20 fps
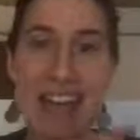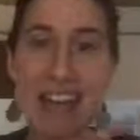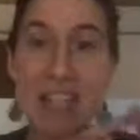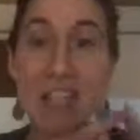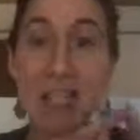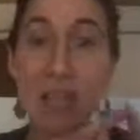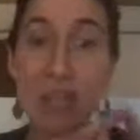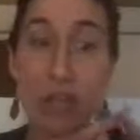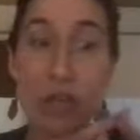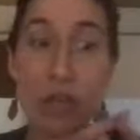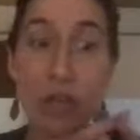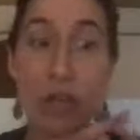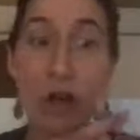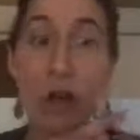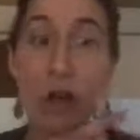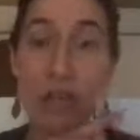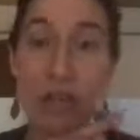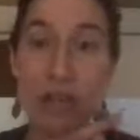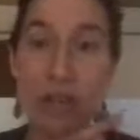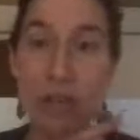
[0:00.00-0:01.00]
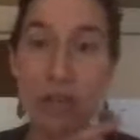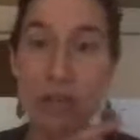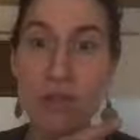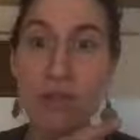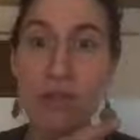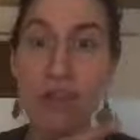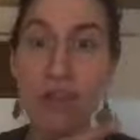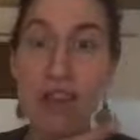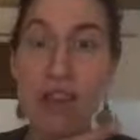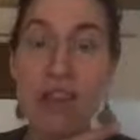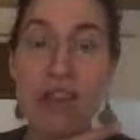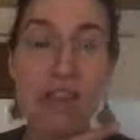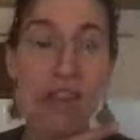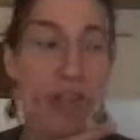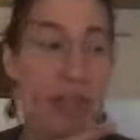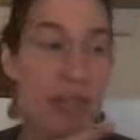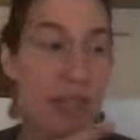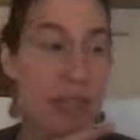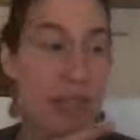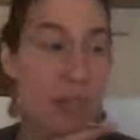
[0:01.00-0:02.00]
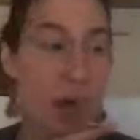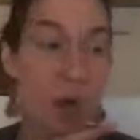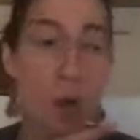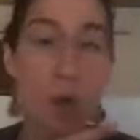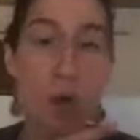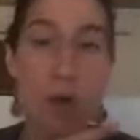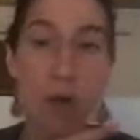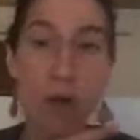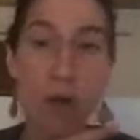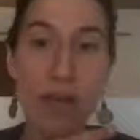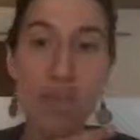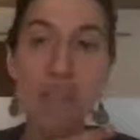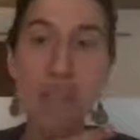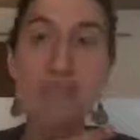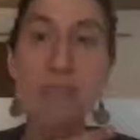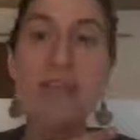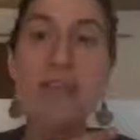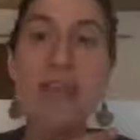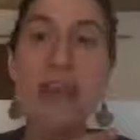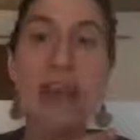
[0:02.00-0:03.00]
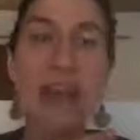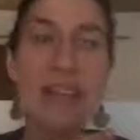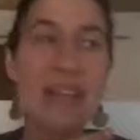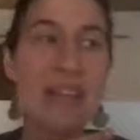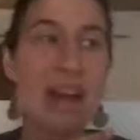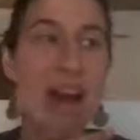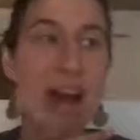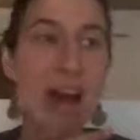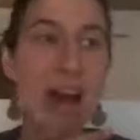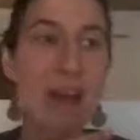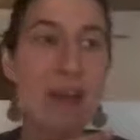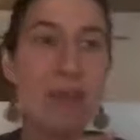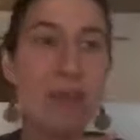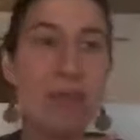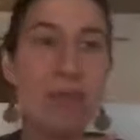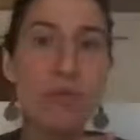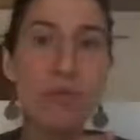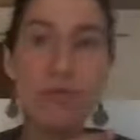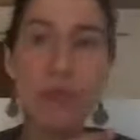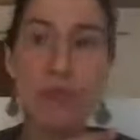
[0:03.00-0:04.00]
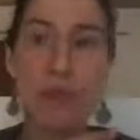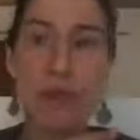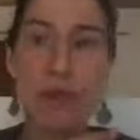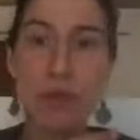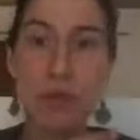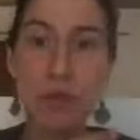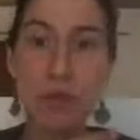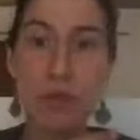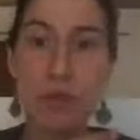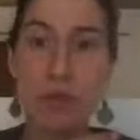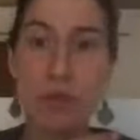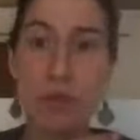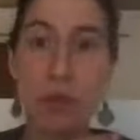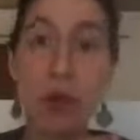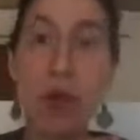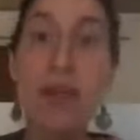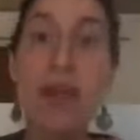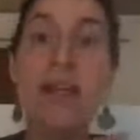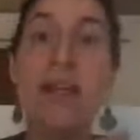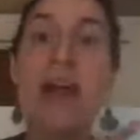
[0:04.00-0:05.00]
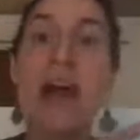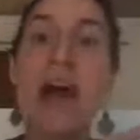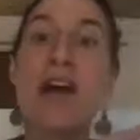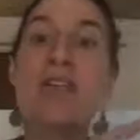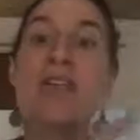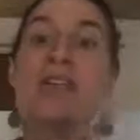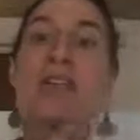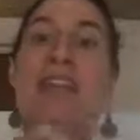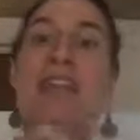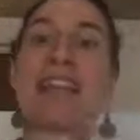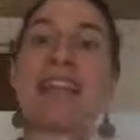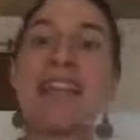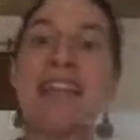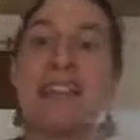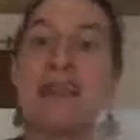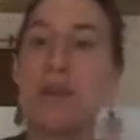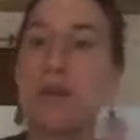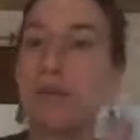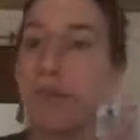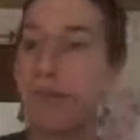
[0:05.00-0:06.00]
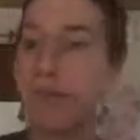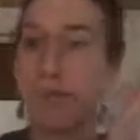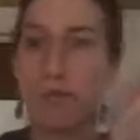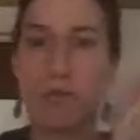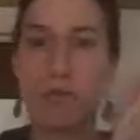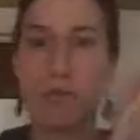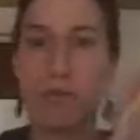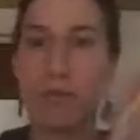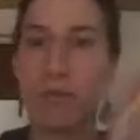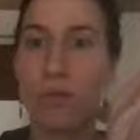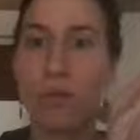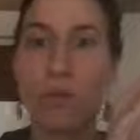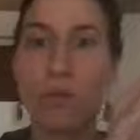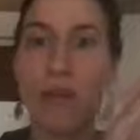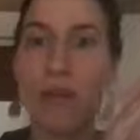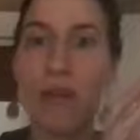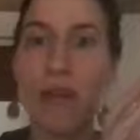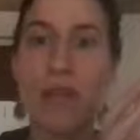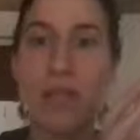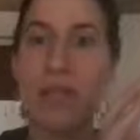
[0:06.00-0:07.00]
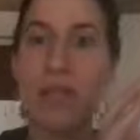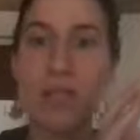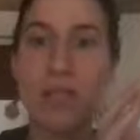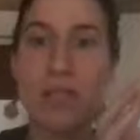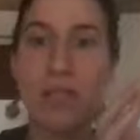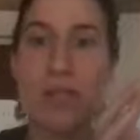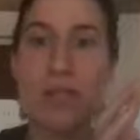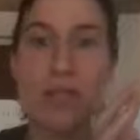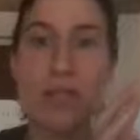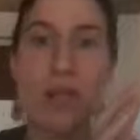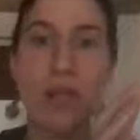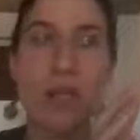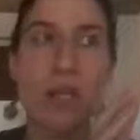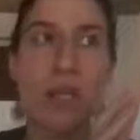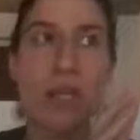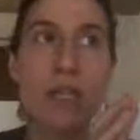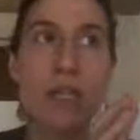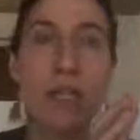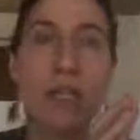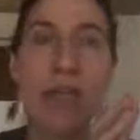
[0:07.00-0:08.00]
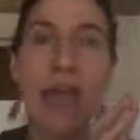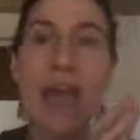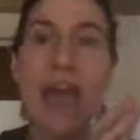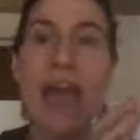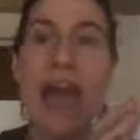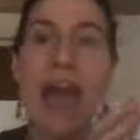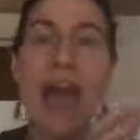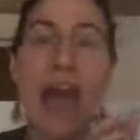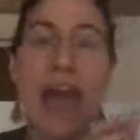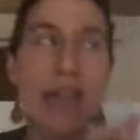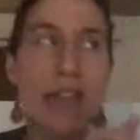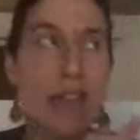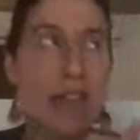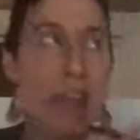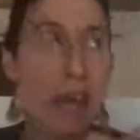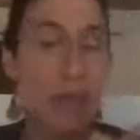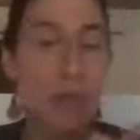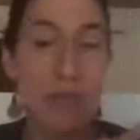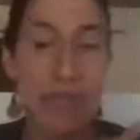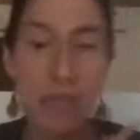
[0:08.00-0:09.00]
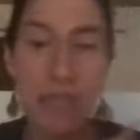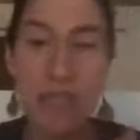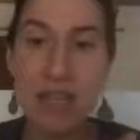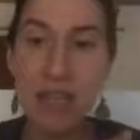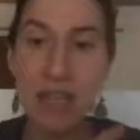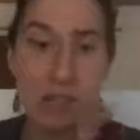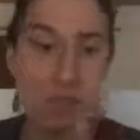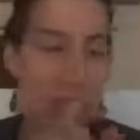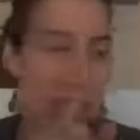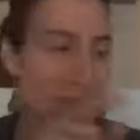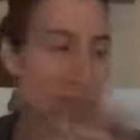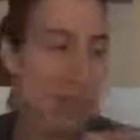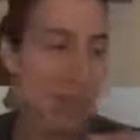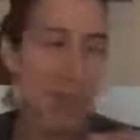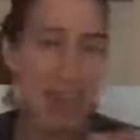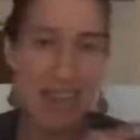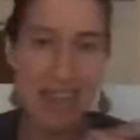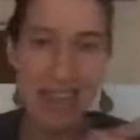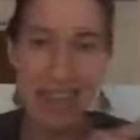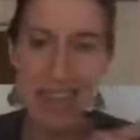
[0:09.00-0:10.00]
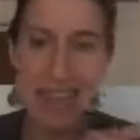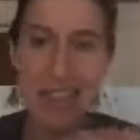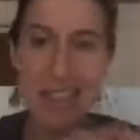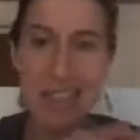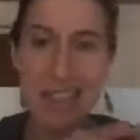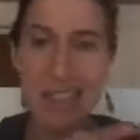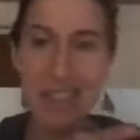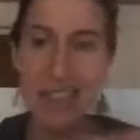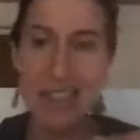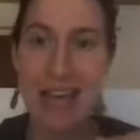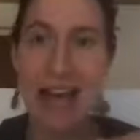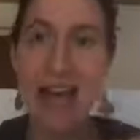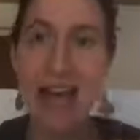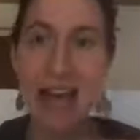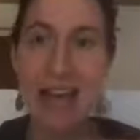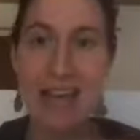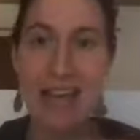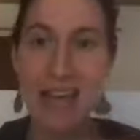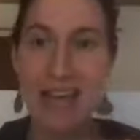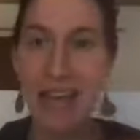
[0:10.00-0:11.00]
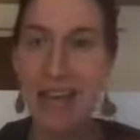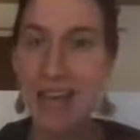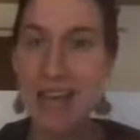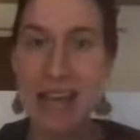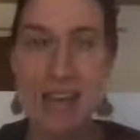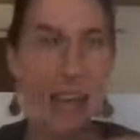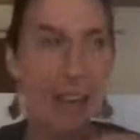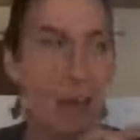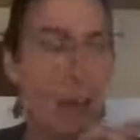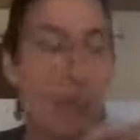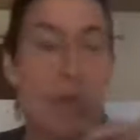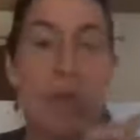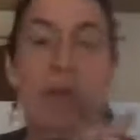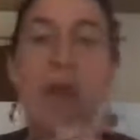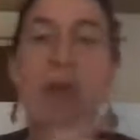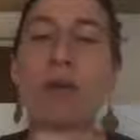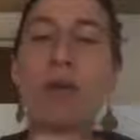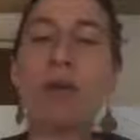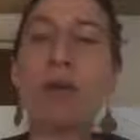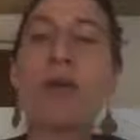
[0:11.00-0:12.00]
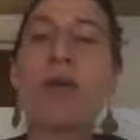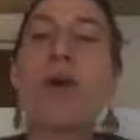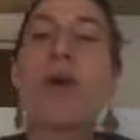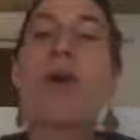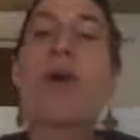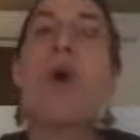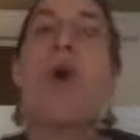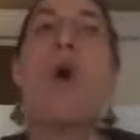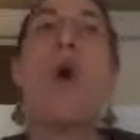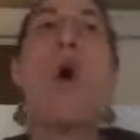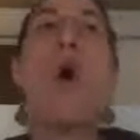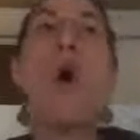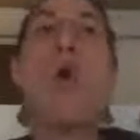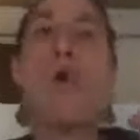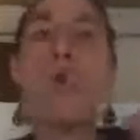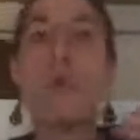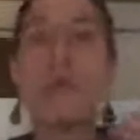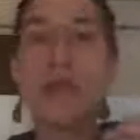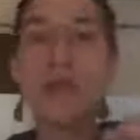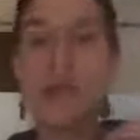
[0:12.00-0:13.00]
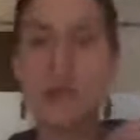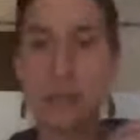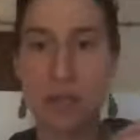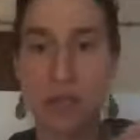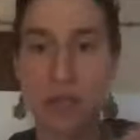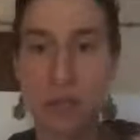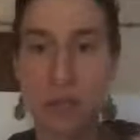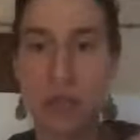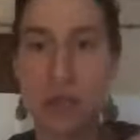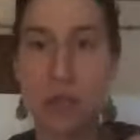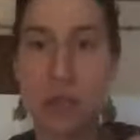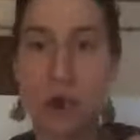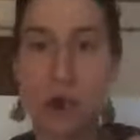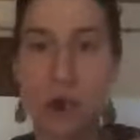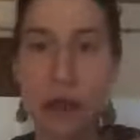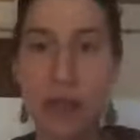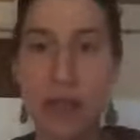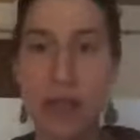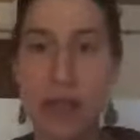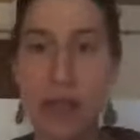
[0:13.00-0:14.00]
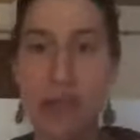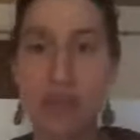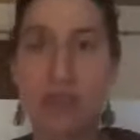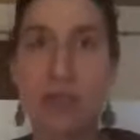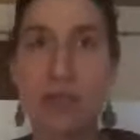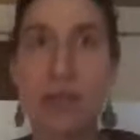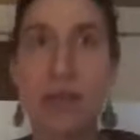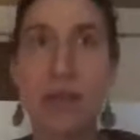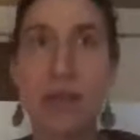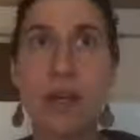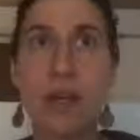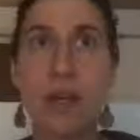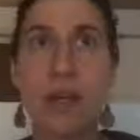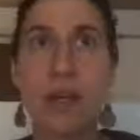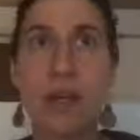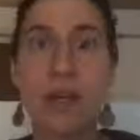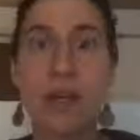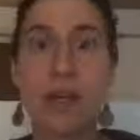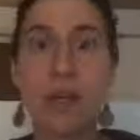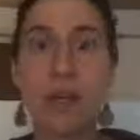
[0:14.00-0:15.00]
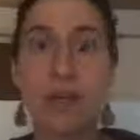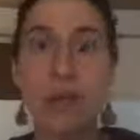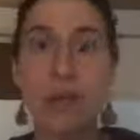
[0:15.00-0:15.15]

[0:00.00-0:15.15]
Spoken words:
And to look on the other side of that is, oh, it's because I don't feel strong enough in whatever situation. And we need to understand that that's a lie. We are always strong enough.